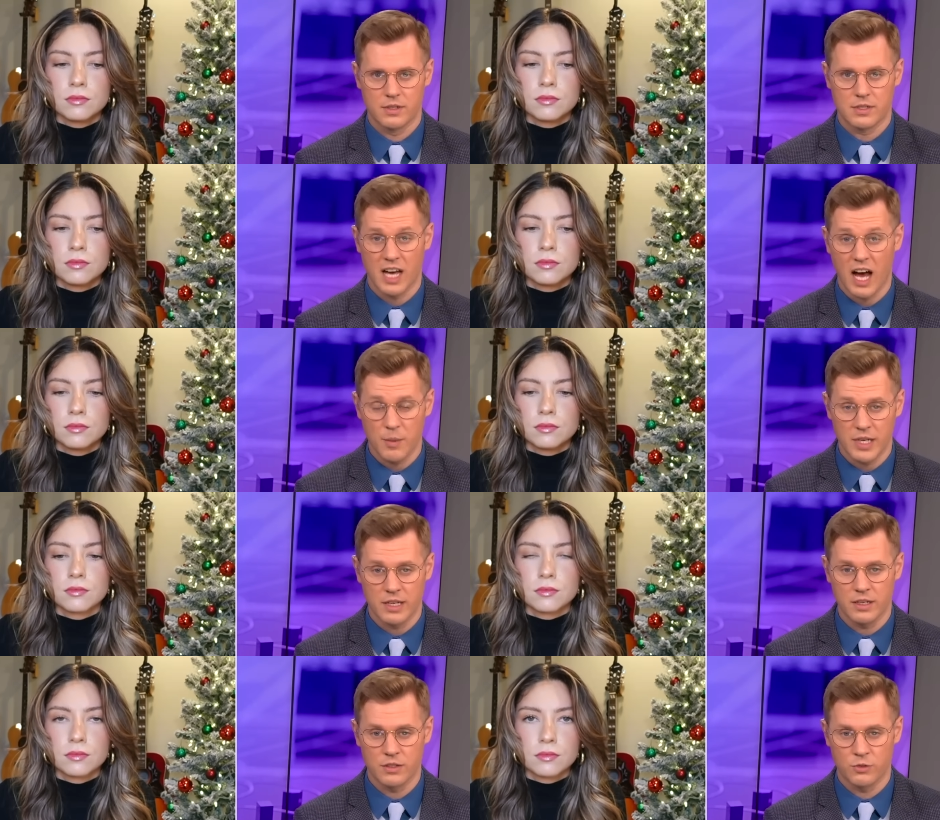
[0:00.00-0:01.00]

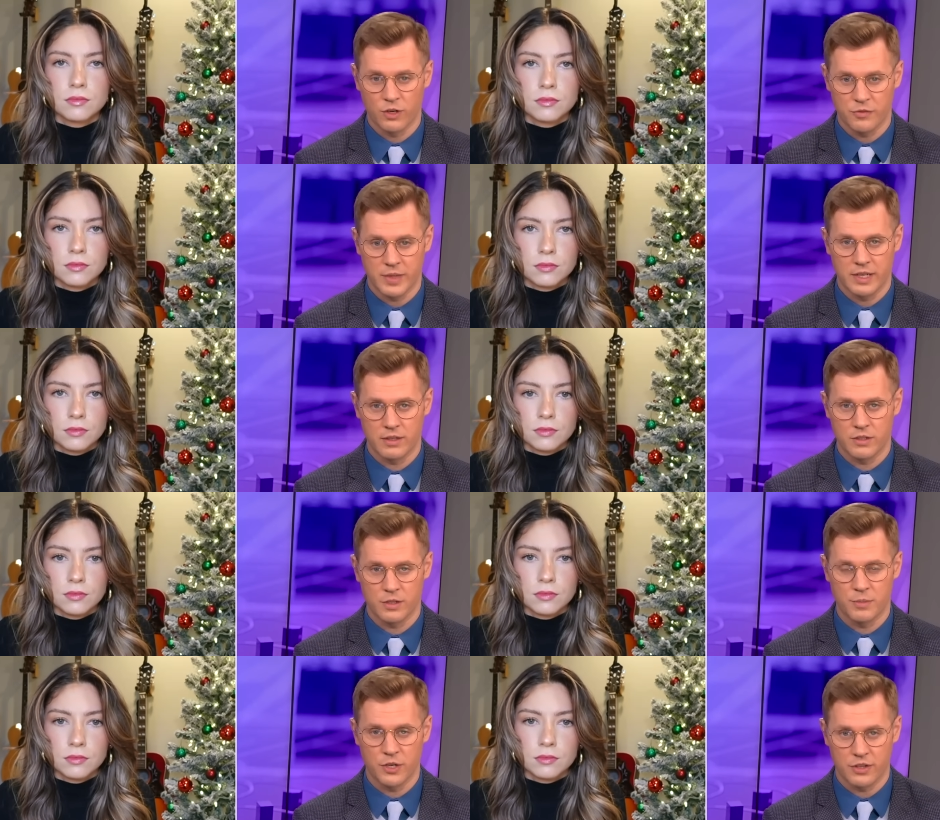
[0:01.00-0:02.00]
Speaker 1: Tommy
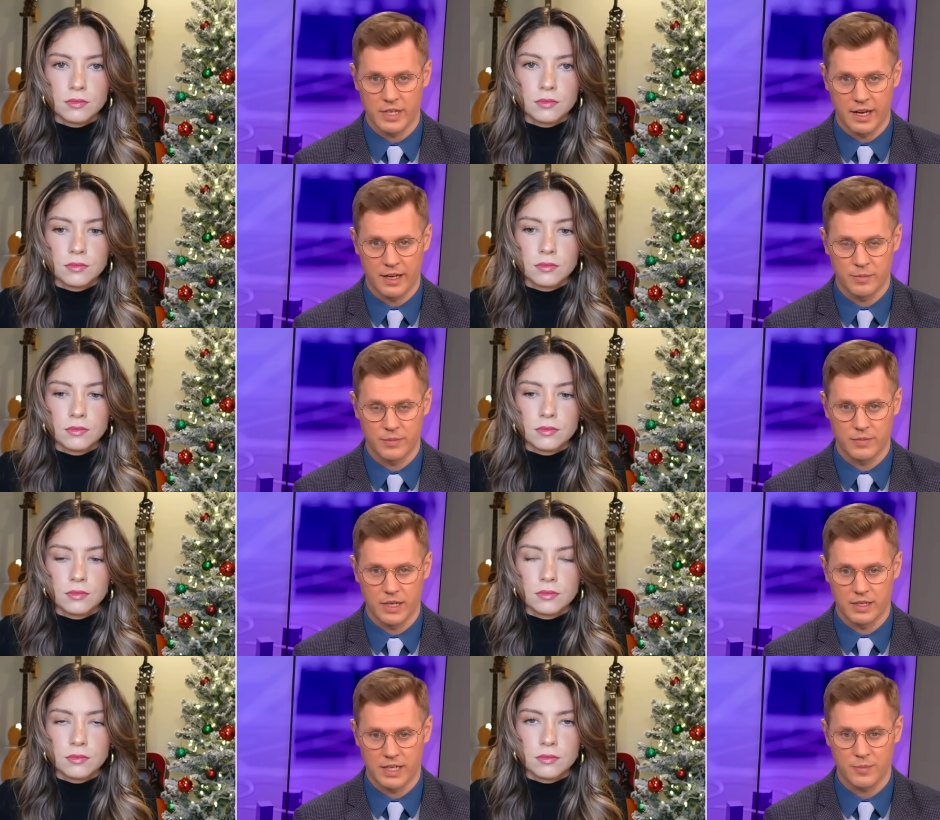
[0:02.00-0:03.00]
Dorfman, the birth name,
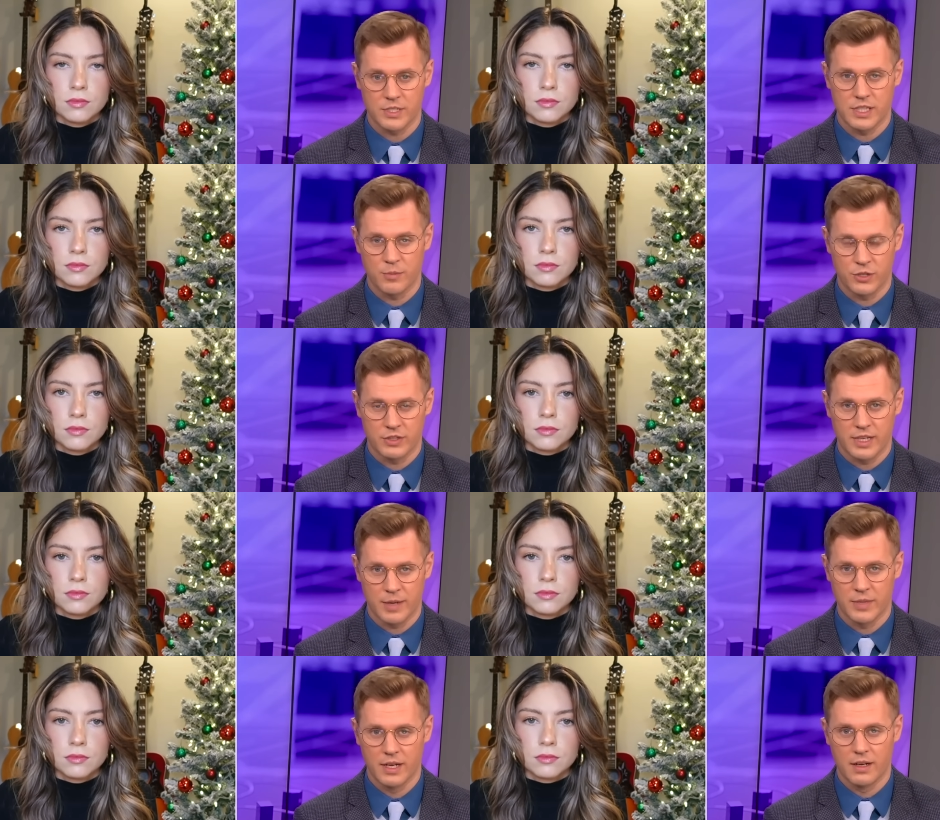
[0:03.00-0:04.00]
uh, kept the same birth
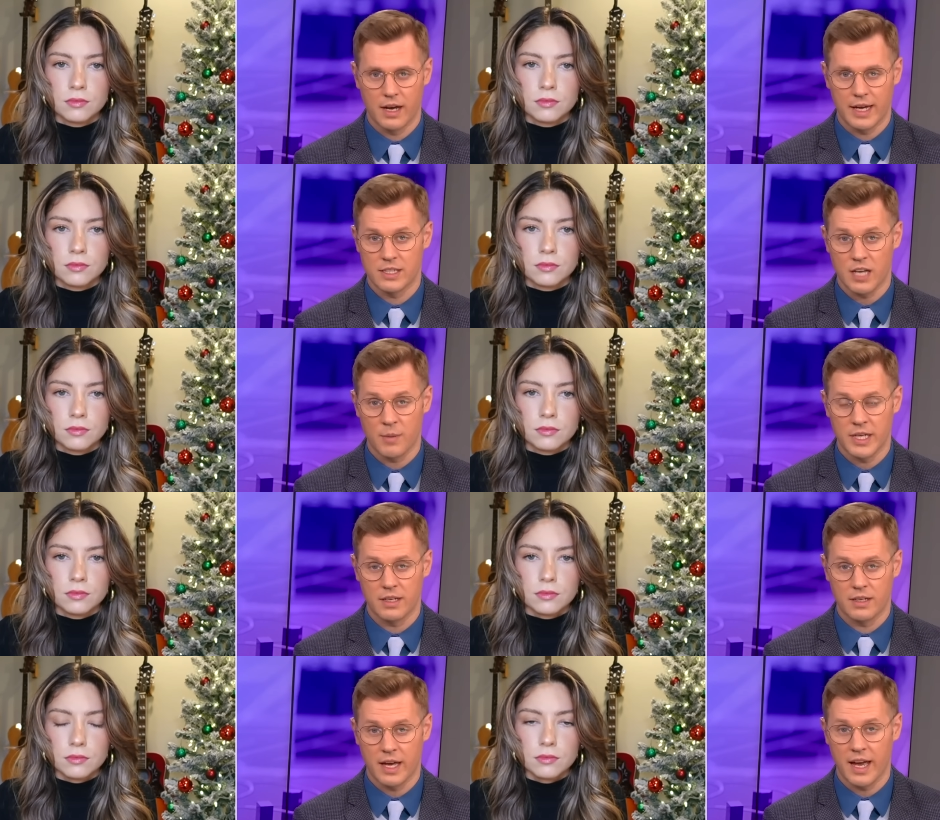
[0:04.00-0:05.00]
name. I,
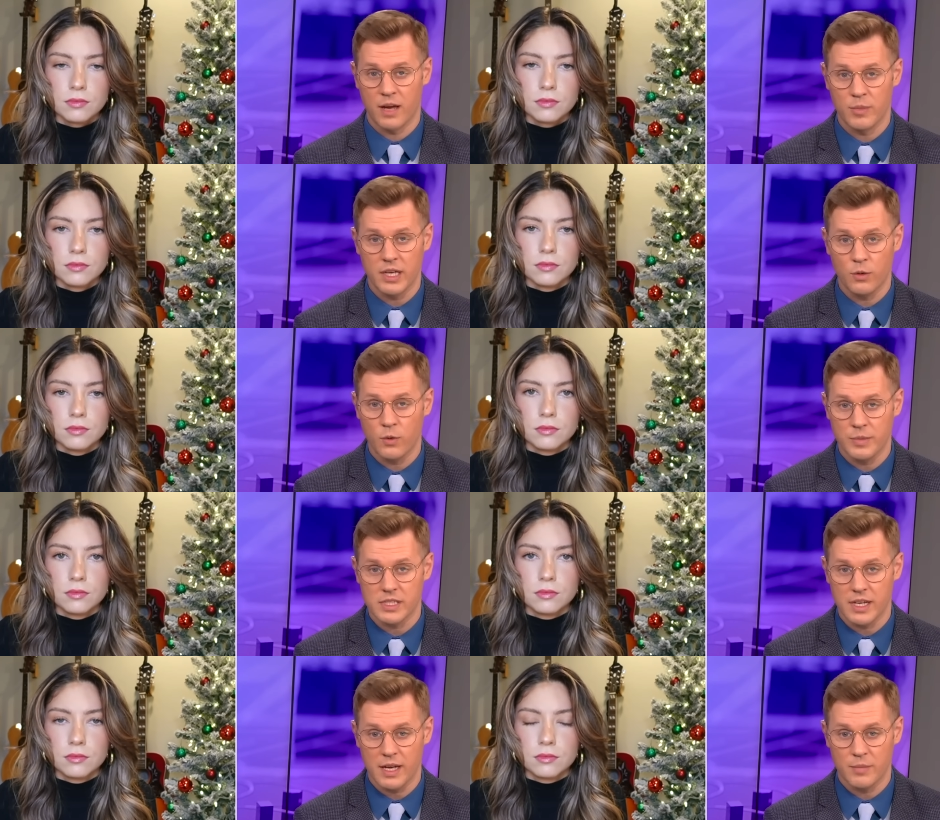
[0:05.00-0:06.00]
Tommy can be a
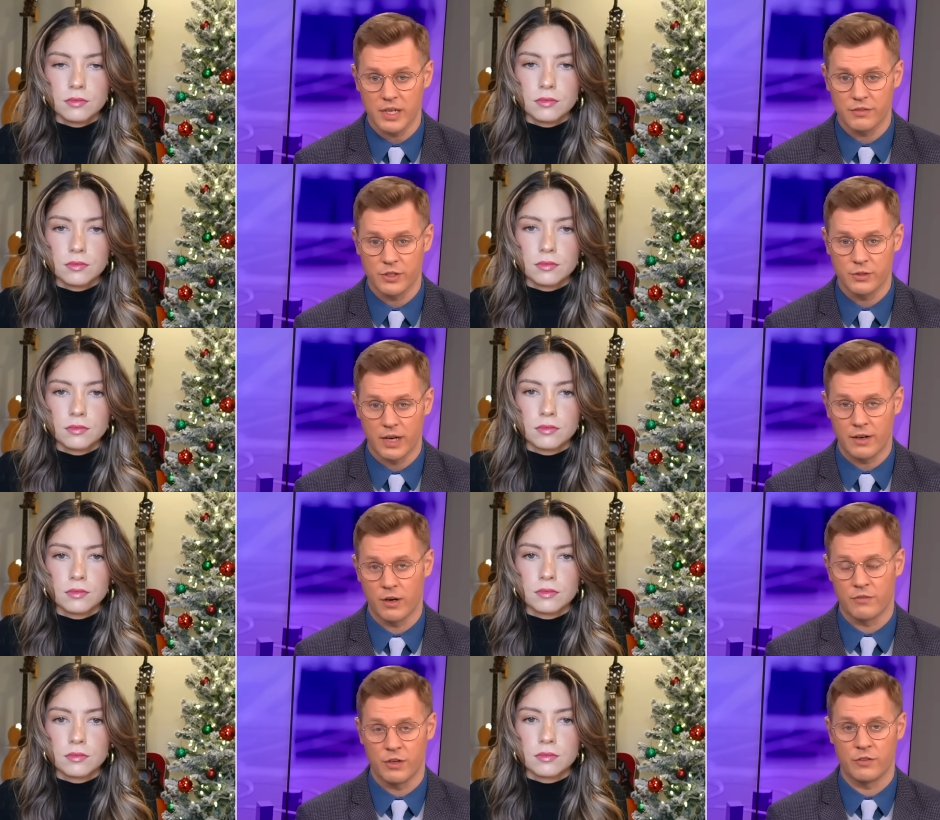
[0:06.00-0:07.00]
woman's name, but if you, I don't
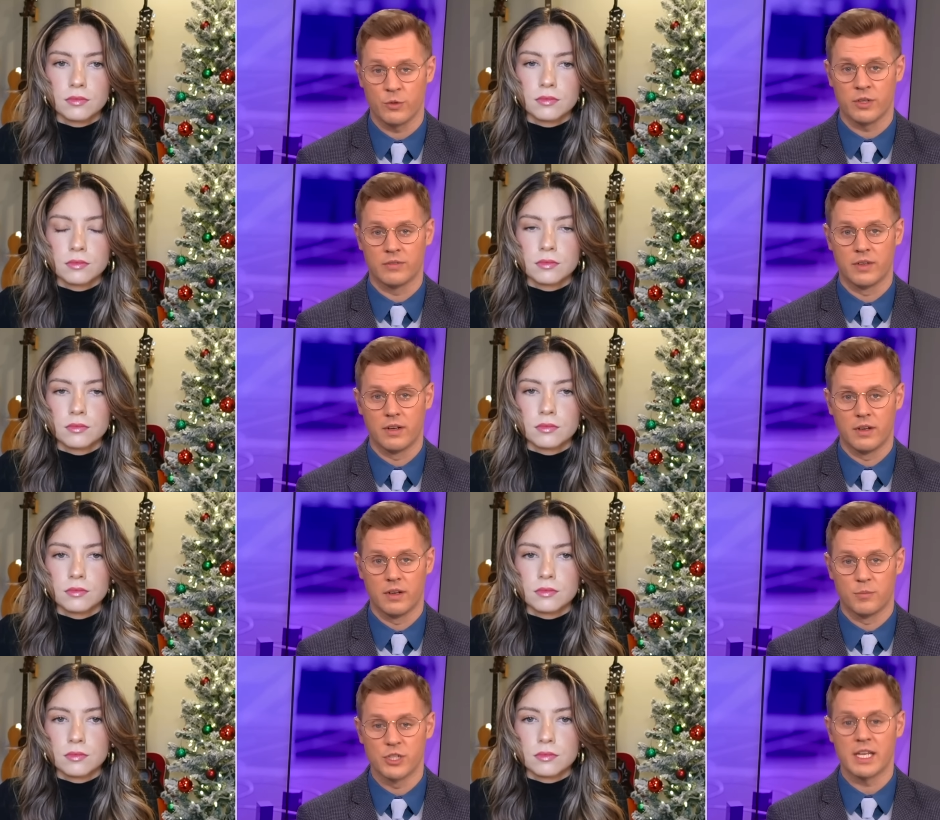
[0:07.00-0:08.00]
know, if you, if you were
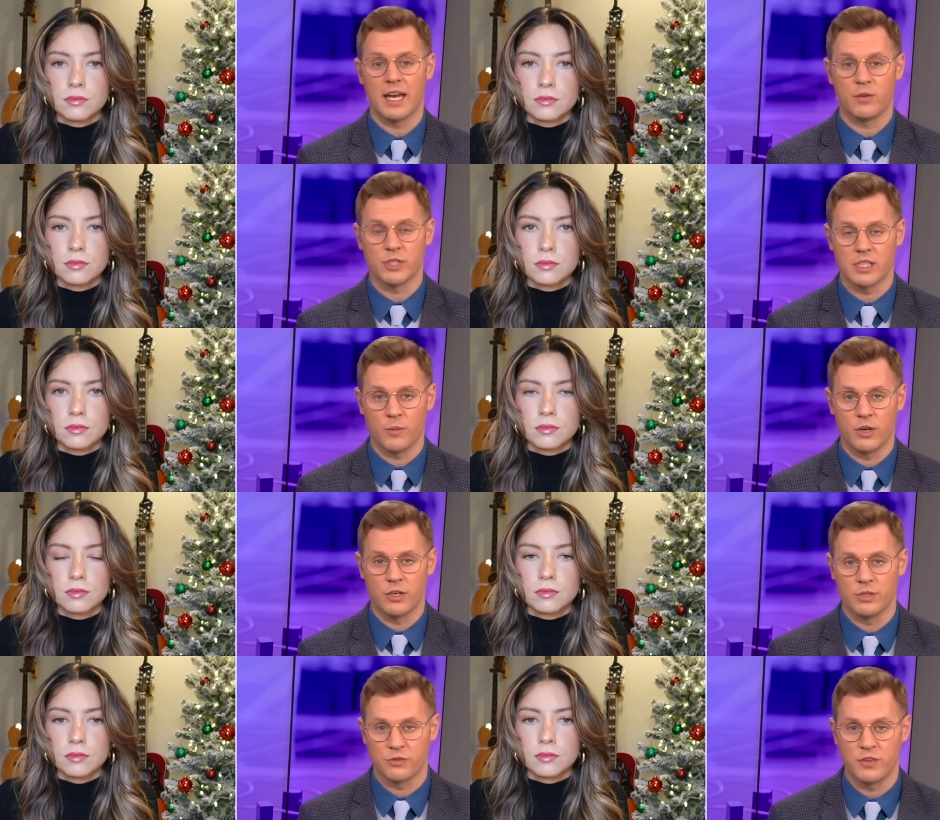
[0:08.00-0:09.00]
presented with someone
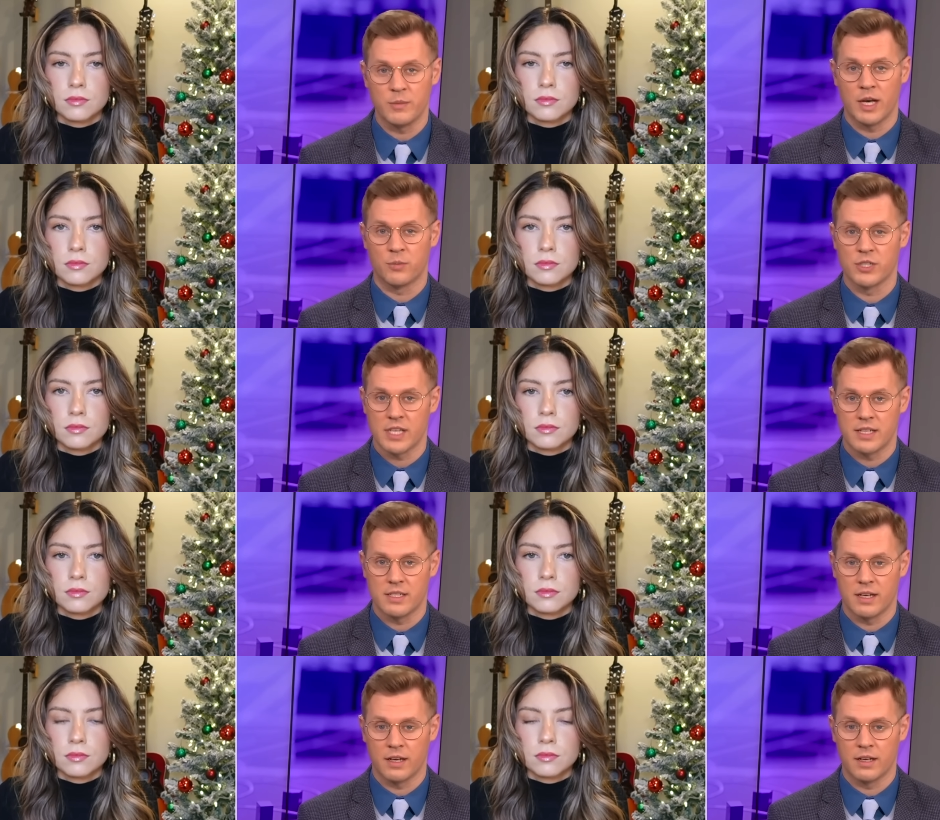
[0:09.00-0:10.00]
who is female
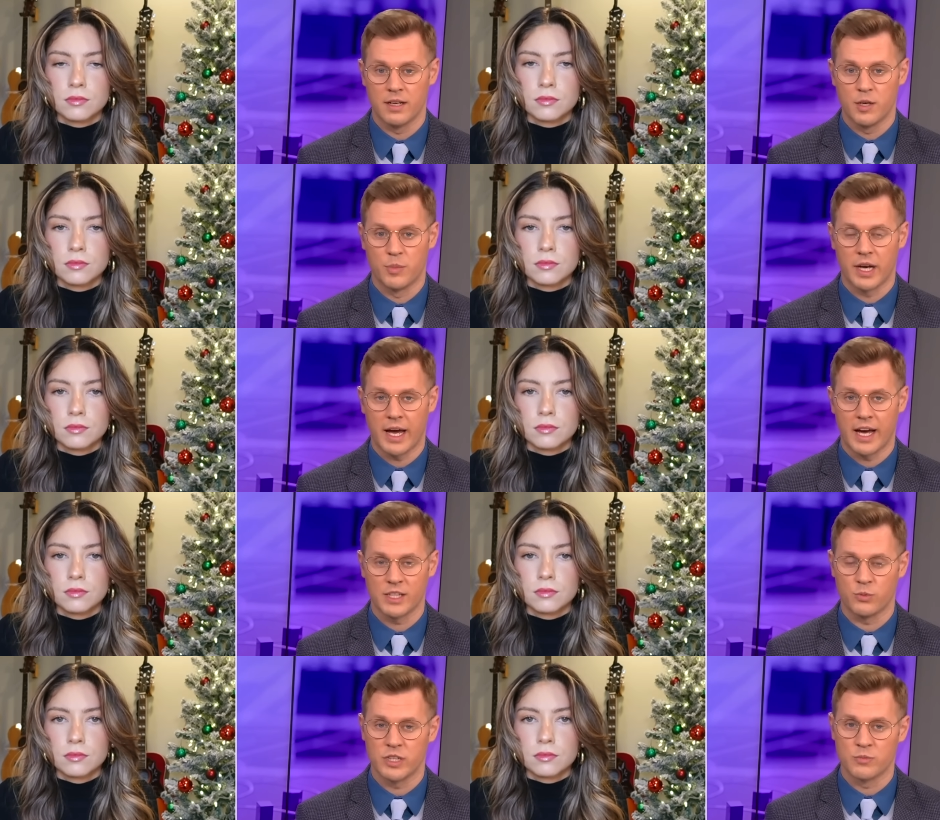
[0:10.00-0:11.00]
presenting but
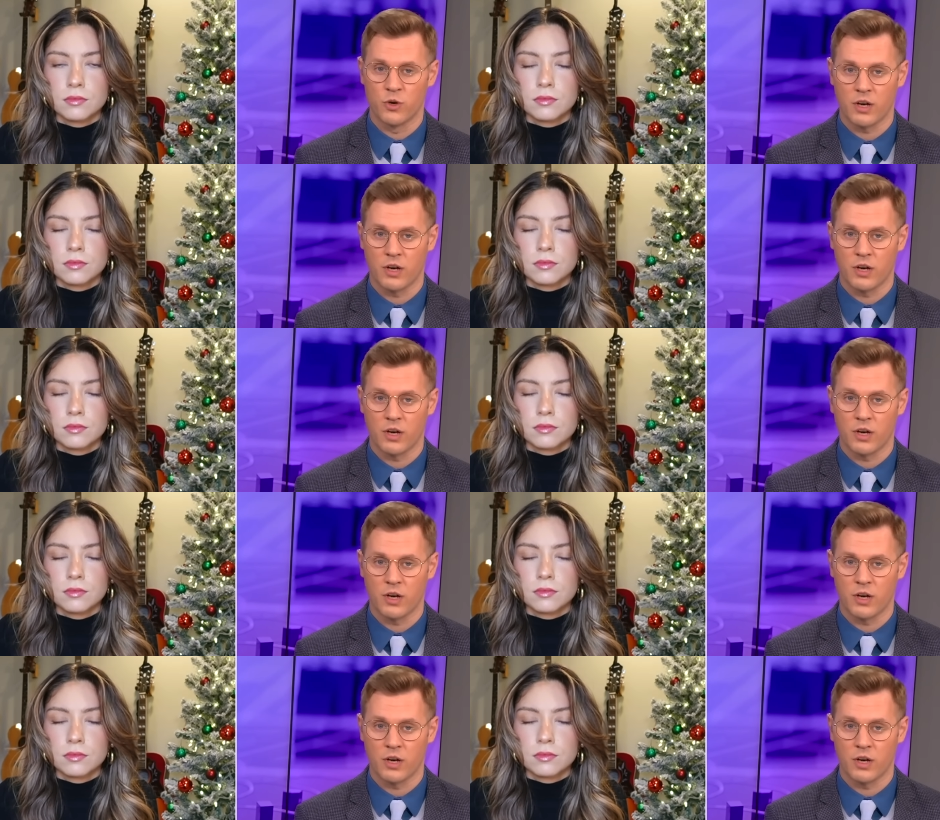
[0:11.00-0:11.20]
has what is more